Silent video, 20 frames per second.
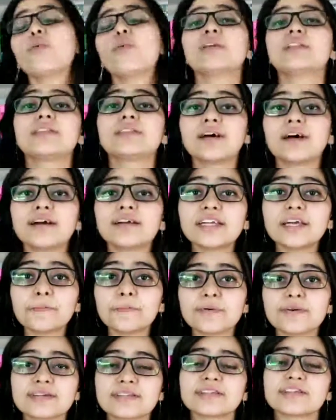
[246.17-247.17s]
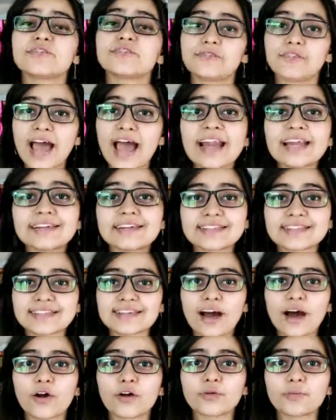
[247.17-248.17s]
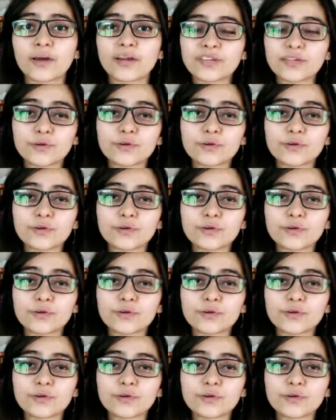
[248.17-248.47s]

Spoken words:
with a 30% flat discount by